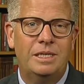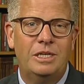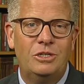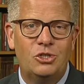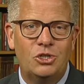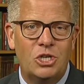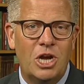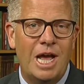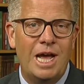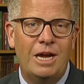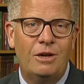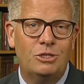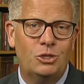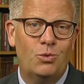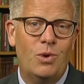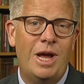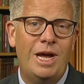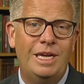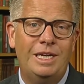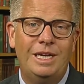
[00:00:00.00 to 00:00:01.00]

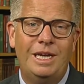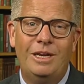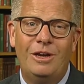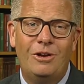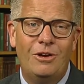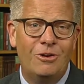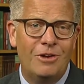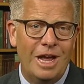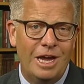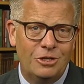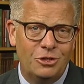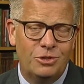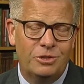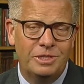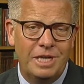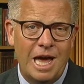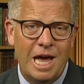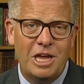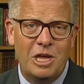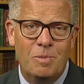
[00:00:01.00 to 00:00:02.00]
enshrined in international
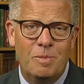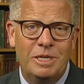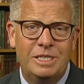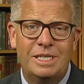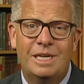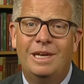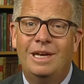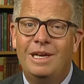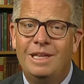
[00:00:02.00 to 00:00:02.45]
documents